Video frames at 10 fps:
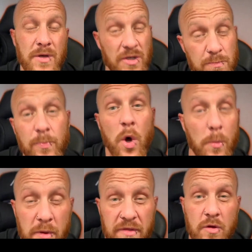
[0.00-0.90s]
because
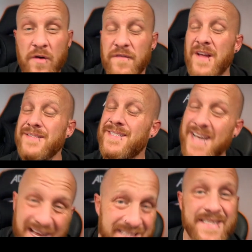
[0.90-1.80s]
Bournemouth got a
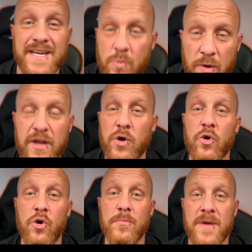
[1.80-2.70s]
fantastic win at
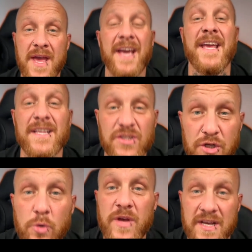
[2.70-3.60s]
home against
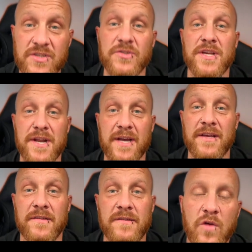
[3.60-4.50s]
Newcastle
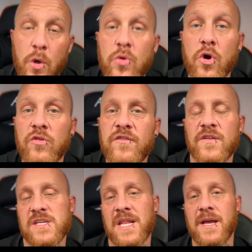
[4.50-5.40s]
United. 2 goals for
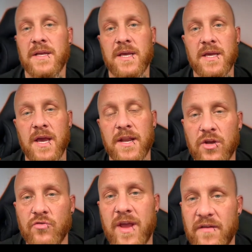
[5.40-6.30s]
Solanke and a
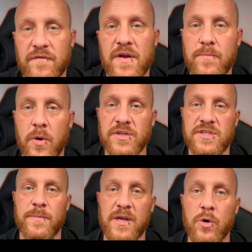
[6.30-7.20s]
great 3 points
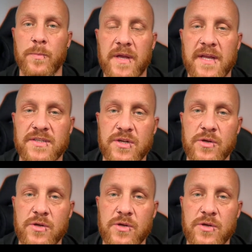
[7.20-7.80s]
to pick up against